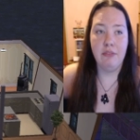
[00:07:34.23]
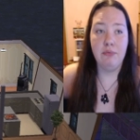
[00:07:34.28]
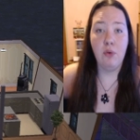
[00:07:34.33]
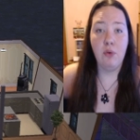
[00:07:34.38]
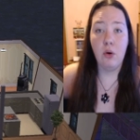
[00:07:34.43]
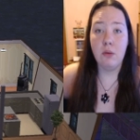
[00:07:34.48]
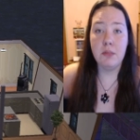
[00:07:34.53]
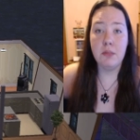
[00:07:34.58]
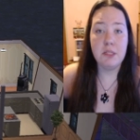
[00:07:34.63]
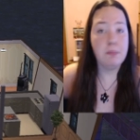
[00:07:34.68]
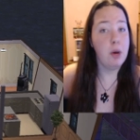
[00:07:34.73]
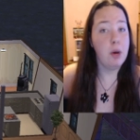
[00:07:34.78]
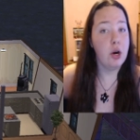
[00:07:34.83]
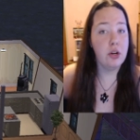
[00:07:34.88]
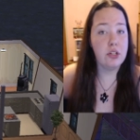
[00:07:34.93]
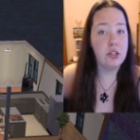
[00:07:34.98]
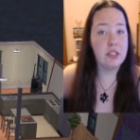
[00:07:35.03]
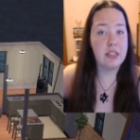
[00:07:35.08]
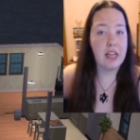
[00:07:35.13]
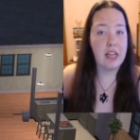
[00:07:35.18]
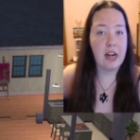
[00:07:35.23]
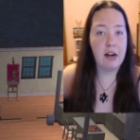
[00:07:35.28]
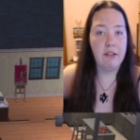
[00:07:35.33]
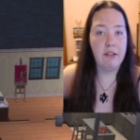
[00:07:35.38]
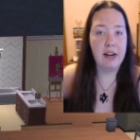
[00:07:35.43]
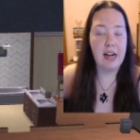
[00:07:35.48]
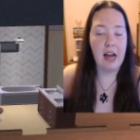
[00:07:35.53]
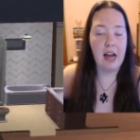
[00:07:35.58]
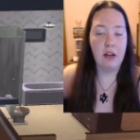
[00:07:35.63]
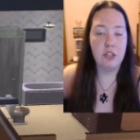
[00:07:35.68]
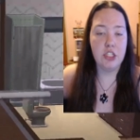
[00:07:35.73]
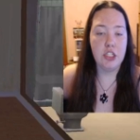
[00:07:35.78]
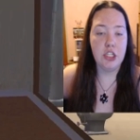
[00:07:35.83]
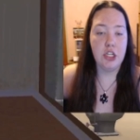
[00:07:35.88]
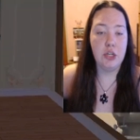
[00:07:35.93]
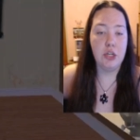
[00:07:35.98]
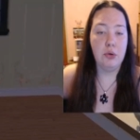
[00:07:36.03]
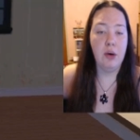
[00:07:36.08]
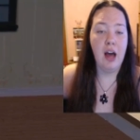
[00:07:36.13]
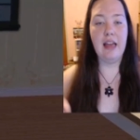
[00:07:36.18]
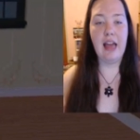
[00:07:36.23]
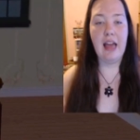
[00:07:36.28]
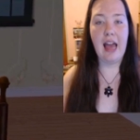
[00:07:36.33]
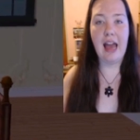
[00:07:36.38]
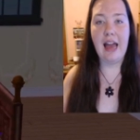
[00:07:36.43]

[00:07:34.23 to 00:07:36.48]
forums post that I read out to you,